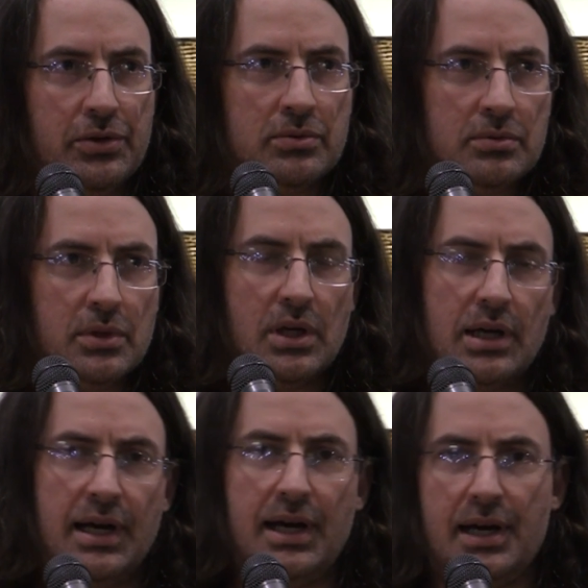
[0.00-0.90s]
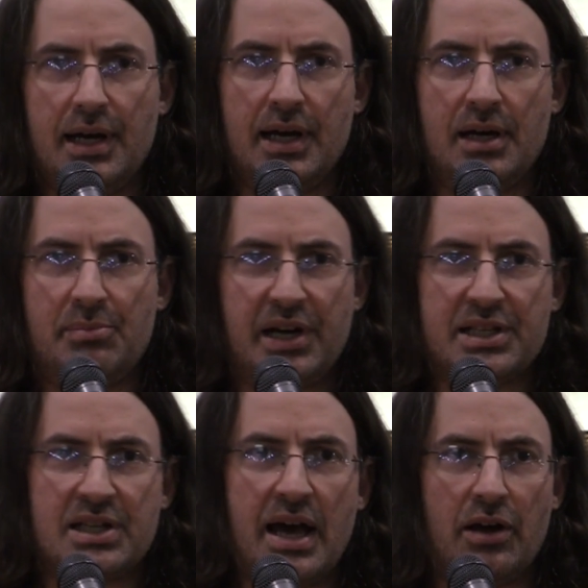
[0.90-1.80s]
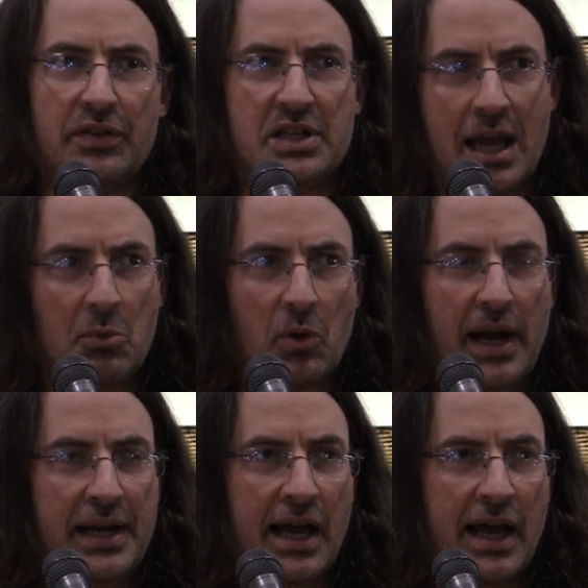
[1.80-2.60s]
to, uh, uh, but it's not on the table right